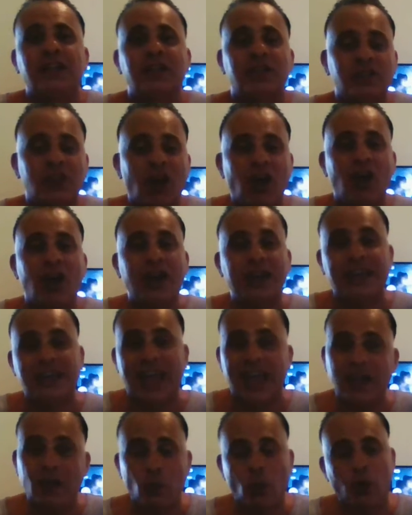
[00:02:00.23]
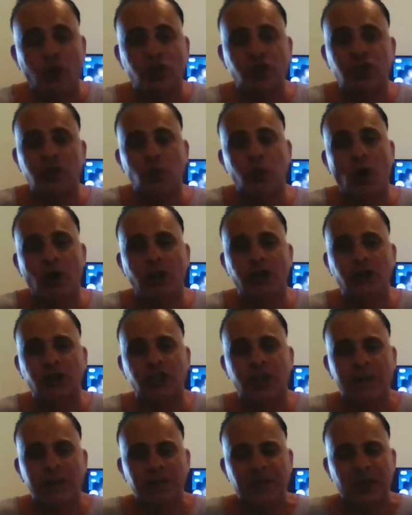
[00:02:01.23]
to her getting what she
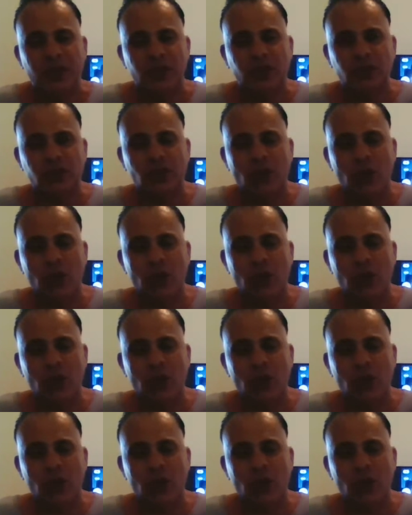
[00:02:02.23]
wants. So